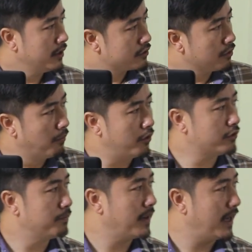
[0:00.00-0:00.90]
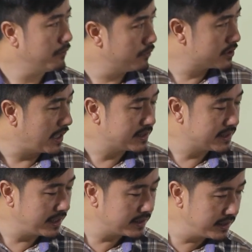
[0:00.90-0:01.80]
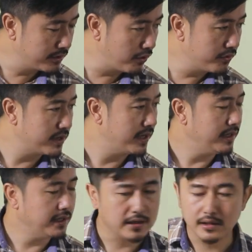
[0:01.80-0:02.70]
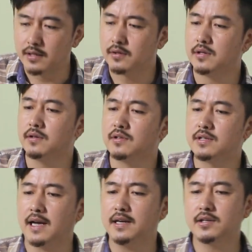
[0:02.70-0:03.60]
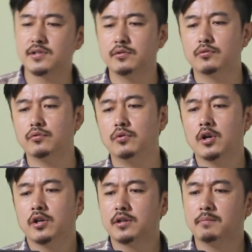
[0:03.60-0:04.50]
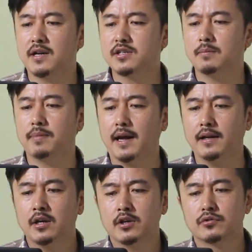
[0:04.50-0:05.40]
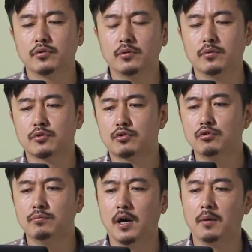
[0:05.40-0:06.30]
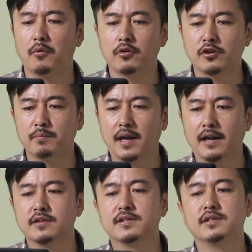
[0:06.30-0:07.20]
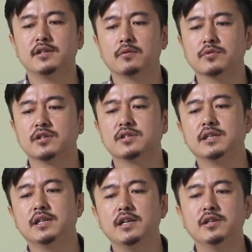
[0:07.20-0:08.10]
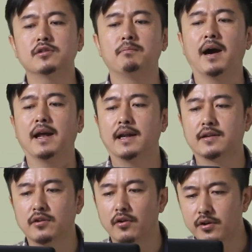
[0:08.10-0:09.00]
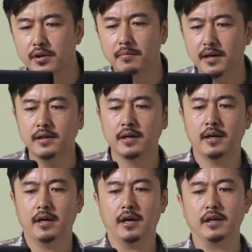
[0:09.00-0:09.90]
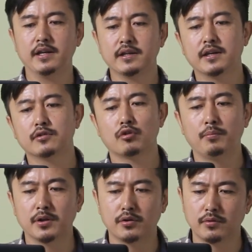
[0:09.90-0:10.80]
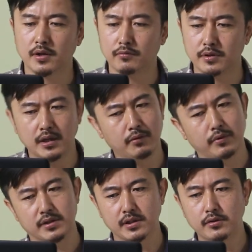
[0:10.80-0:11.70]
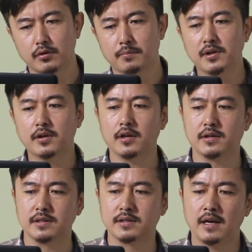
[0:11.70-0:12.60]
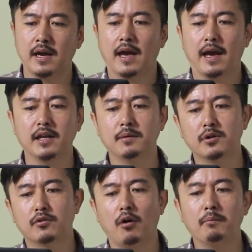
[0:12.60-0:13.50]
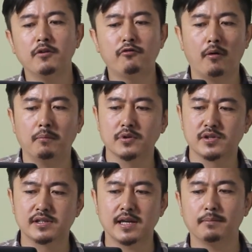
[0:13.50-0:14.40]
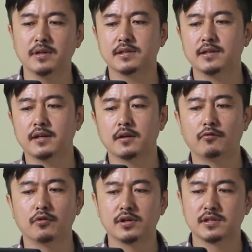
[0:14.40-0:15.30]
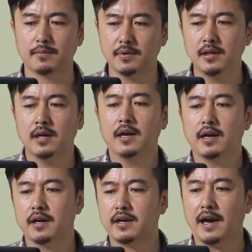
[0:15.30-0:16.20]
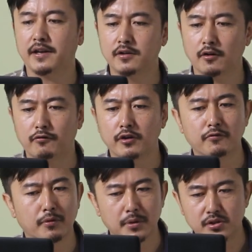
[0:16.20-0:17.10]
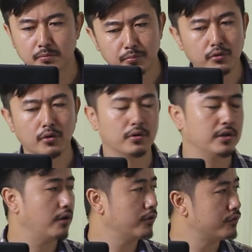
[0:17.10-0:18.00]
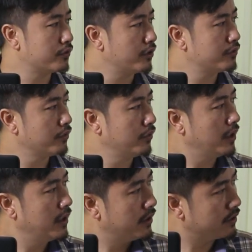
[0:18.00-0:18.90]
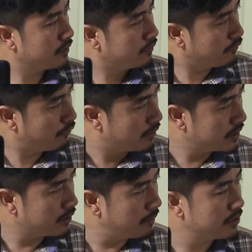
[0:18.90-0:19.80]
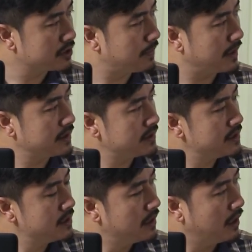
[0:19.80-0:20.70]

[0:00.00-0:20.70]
So Molotov Plan was, I said, in retaliation to the Marshall Plan. So through Molotov Plan, there was a series of bilateral agreement linking Soviet Union with the Western European countries. And even Cominform was established in 1947, a kind of information bureau in order to control the foreign communist parties.